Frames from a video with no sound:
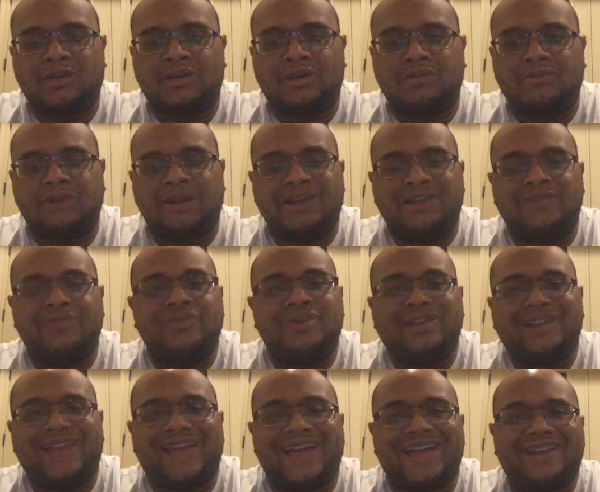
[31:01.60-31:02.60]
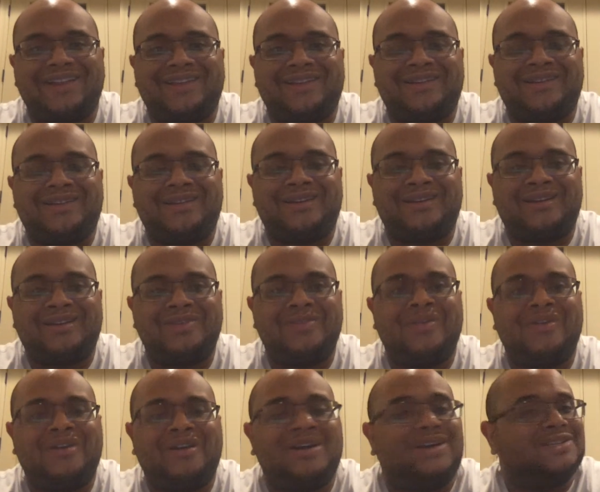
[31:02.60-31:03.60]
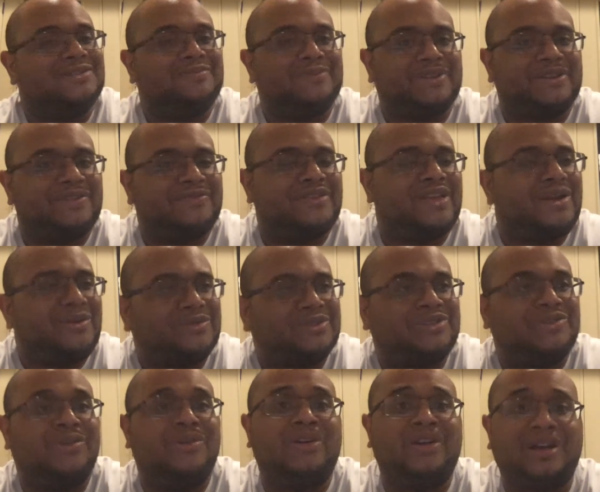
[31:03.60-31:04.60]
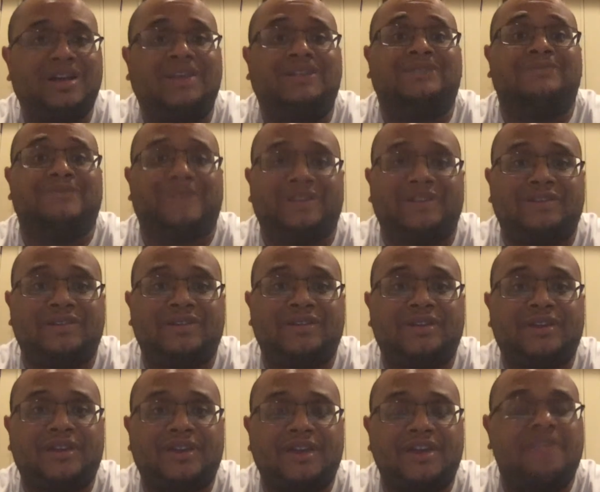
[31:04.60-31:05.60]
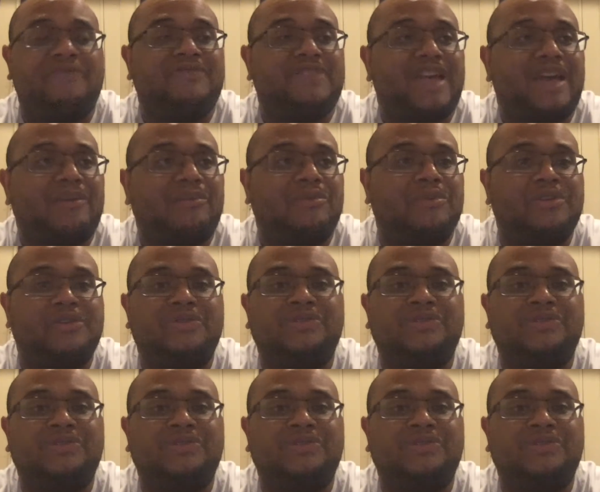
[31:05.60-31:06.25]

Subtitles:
by doing that? Your husband, if that was your husband, if that were your